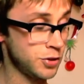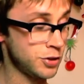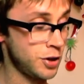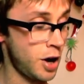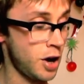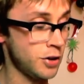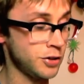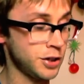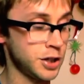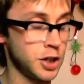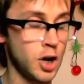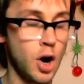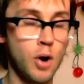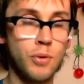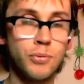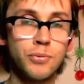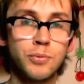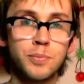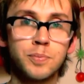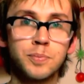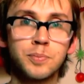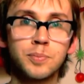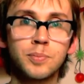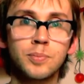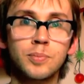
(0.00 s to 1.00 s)
starting off
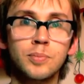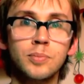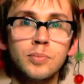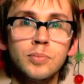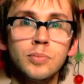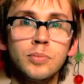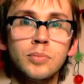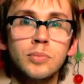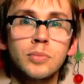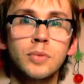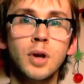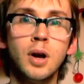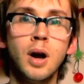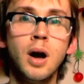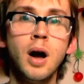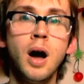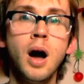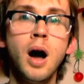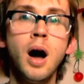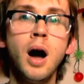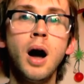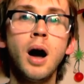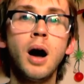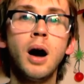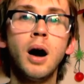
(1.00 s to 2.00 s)

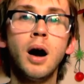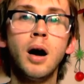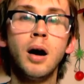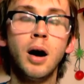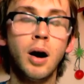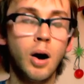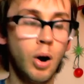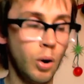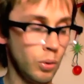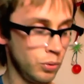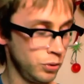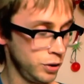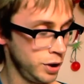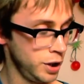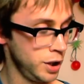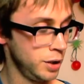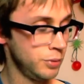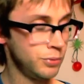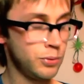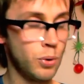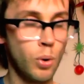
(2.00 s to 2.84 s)
on the